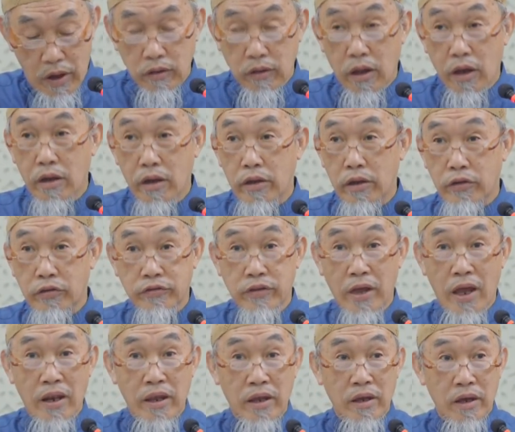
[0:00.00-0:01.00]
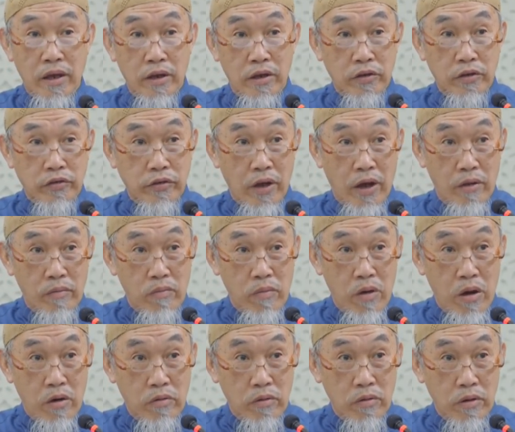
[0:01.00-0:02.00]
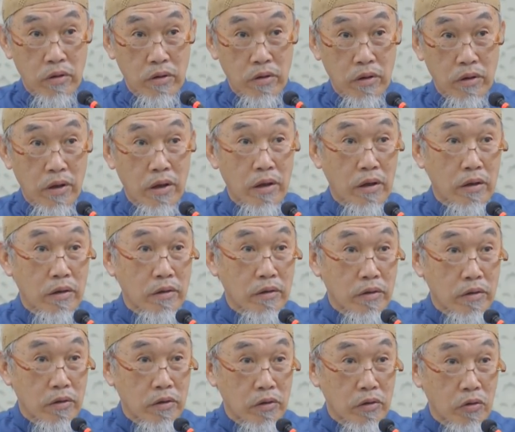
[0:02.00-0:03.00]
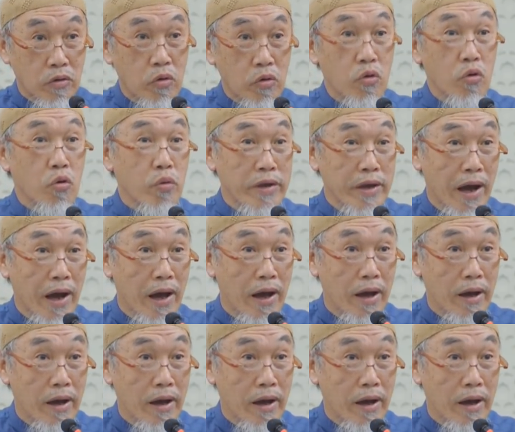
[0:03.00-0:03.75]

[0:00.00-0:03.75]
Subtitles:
Allah is telling us about who we